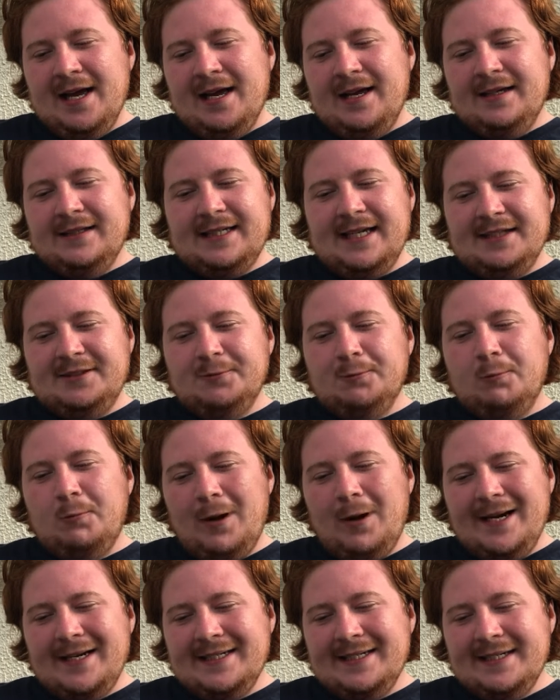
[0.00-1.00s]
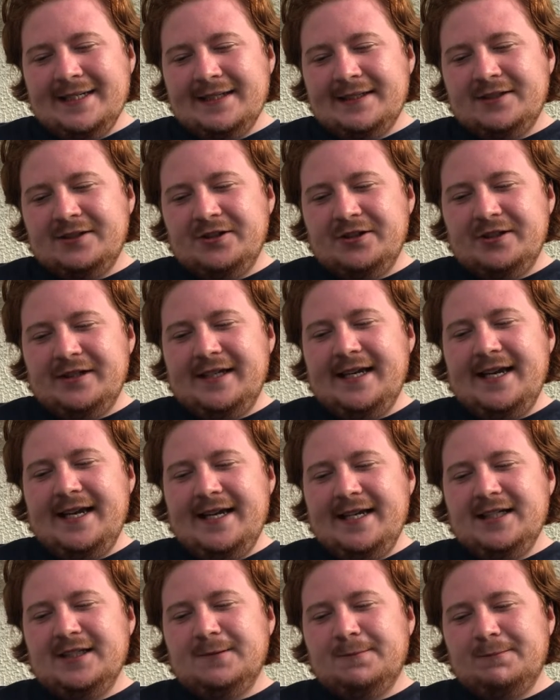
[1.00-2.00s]
says, when this unit
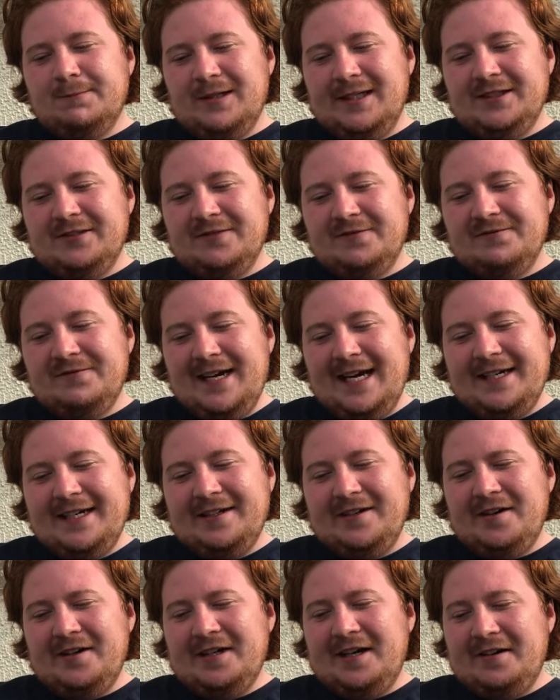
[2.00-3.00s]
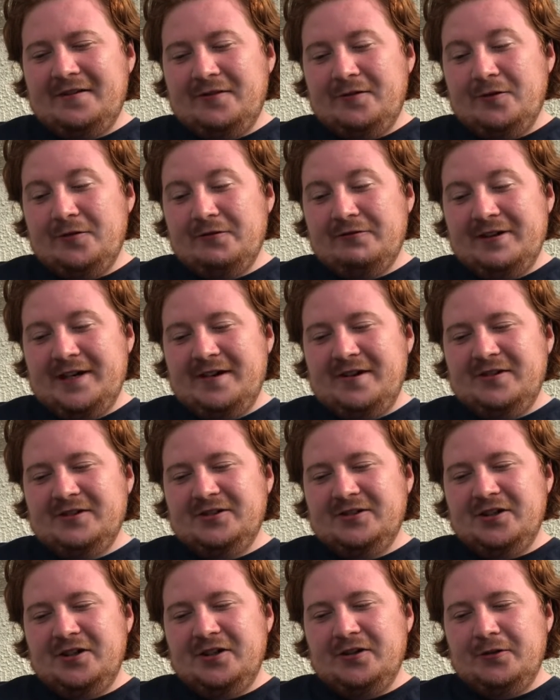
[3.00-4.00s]
is placed on Vanguard or Rearguard
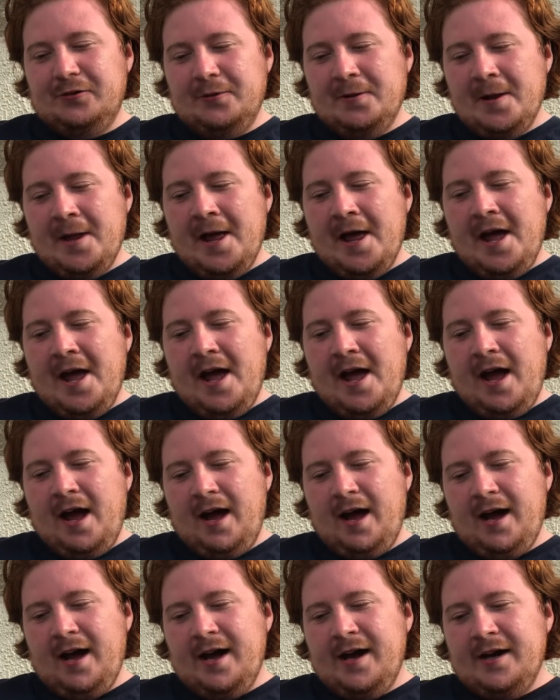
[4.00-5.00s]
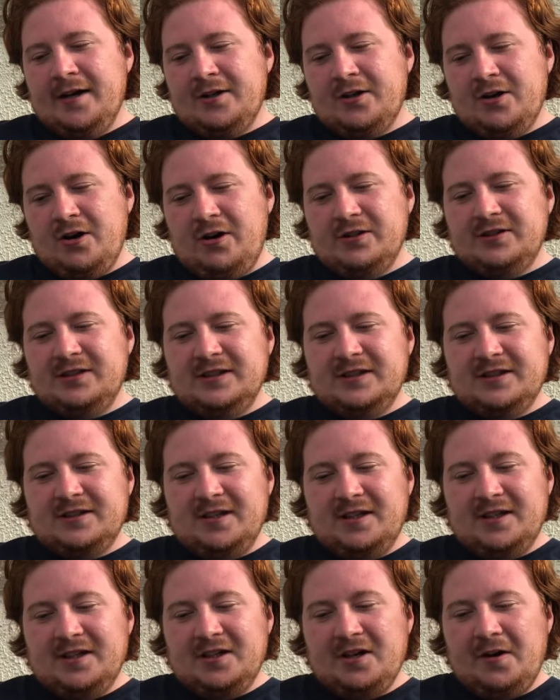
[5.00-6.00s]
Circle, cast
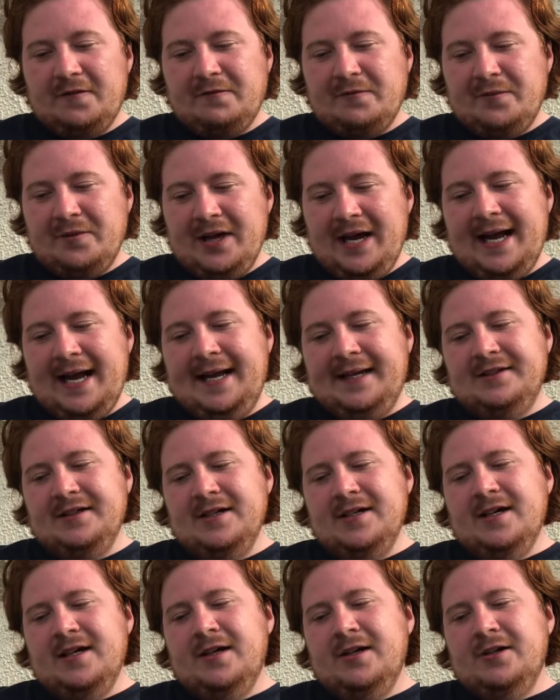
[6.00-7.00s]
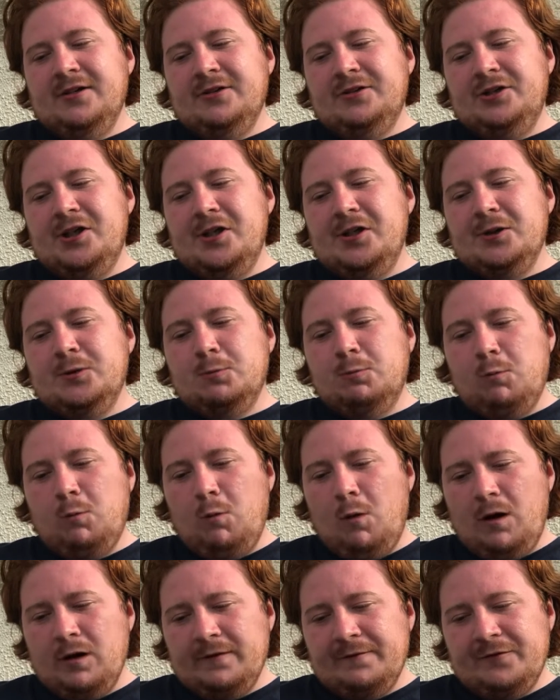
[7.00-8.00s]
discard a card from your hand. Choose
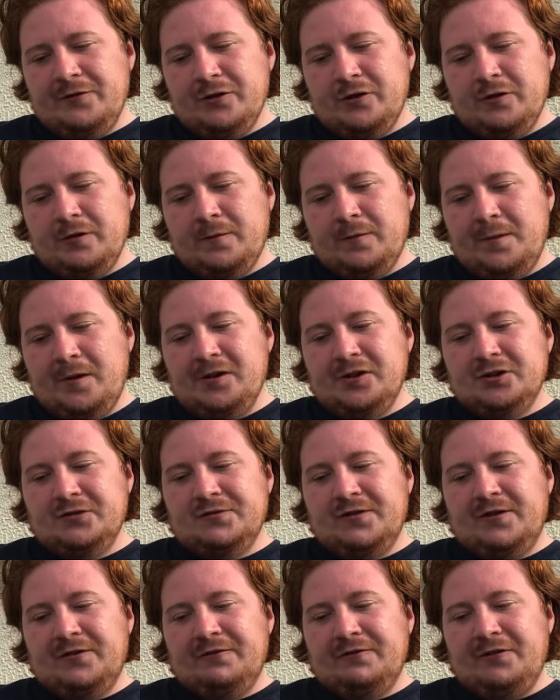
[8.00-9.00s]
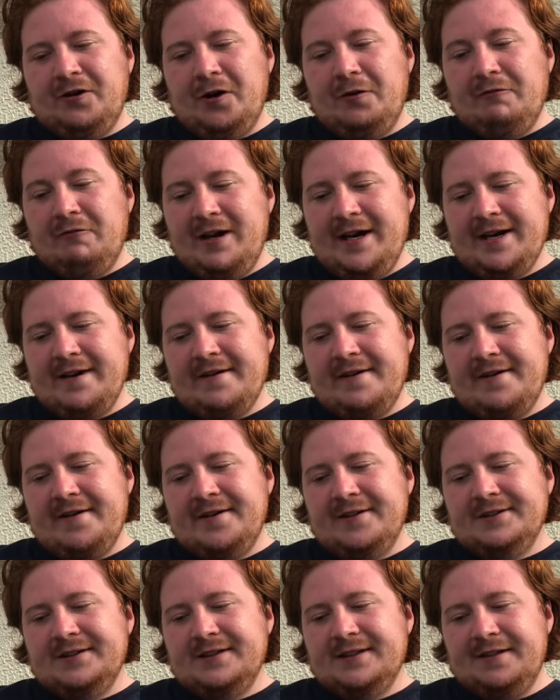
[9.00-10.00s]
one of your opponent's front row
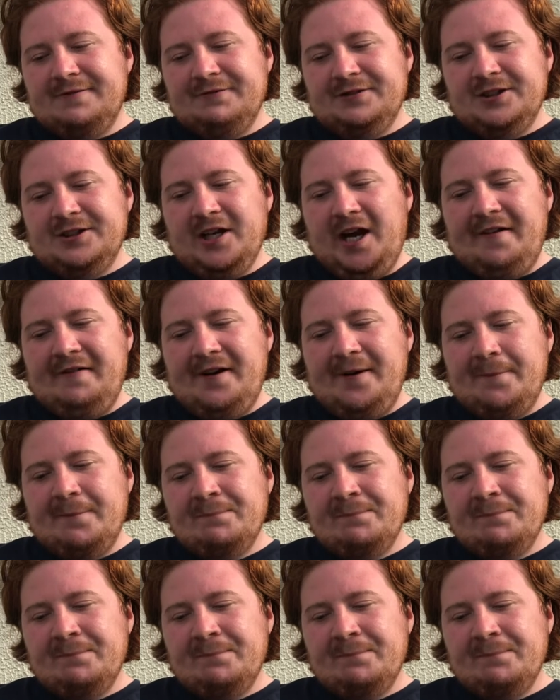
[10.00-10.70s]
rearguards and retire it.